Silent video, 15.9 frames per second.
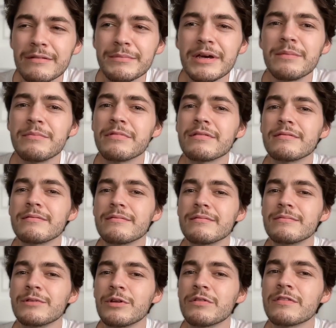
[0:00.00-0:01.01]
Sometimes
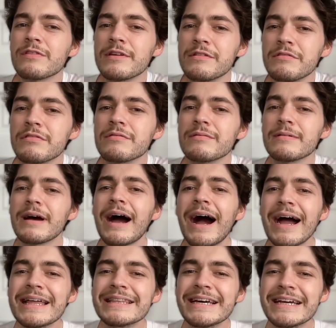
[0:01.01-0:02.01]
those things
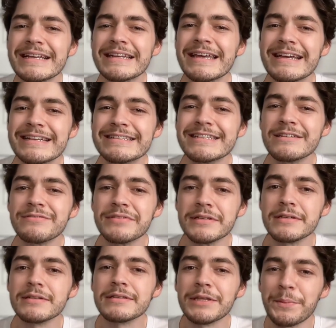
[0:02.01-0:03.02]
highlight
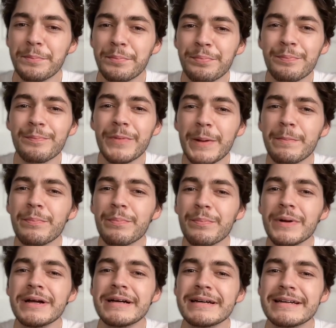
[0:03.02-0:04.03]
negativity. They they
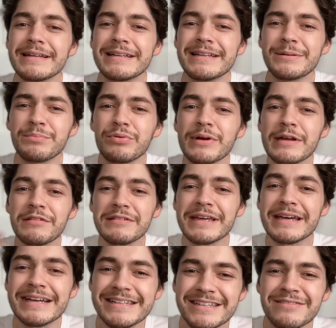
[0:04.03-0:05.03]
it
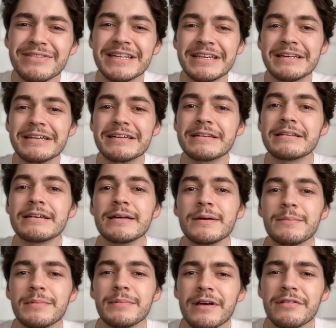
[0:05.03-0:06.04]
brings negativity in
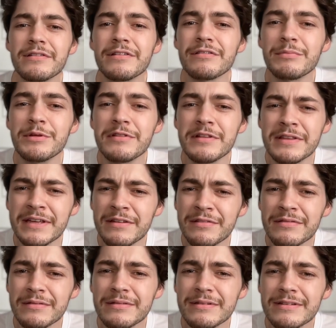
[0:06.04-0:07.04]
because it is music
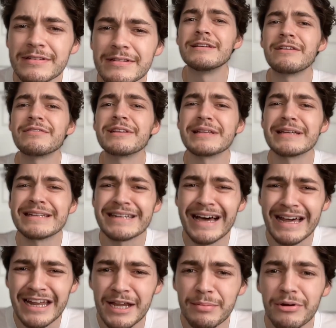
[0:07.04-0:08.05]
that is definitely
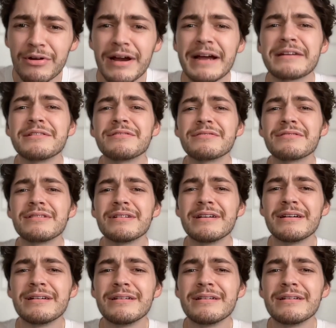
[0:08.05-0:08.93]
not hyperactive.